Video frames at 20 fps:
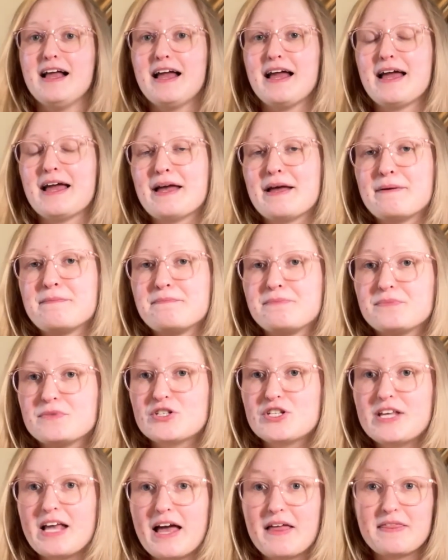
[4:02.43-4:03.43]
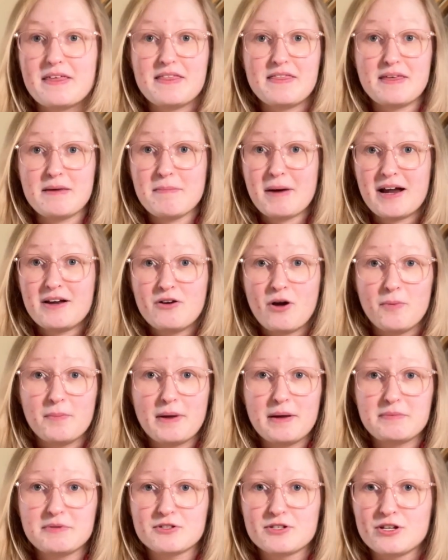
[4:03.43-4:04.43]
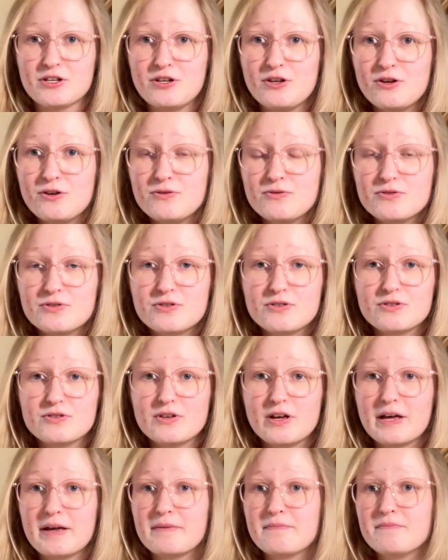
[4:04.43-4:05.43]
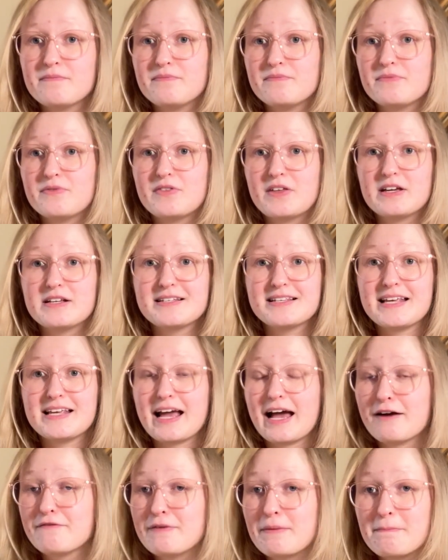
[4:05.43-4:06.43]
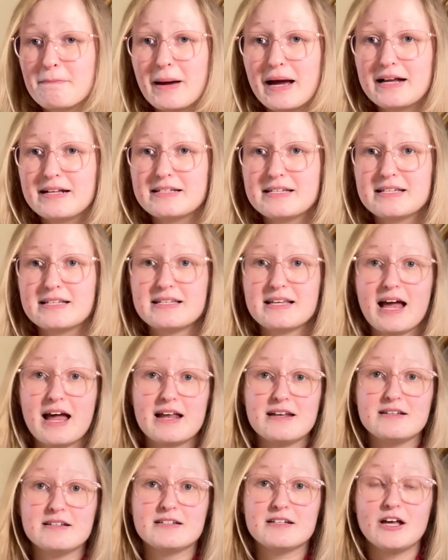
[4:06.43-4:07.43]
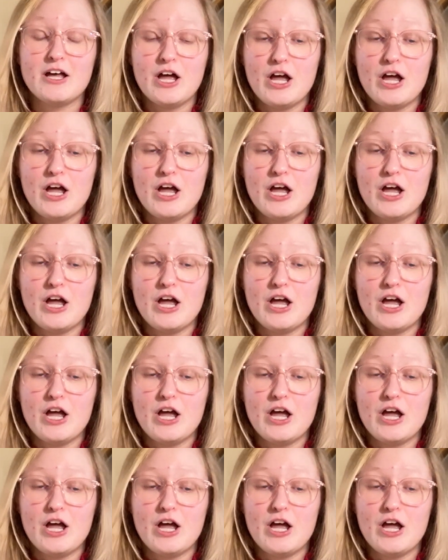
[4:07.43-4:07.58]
So yeah, they might not be able to use things that you have in mind to send.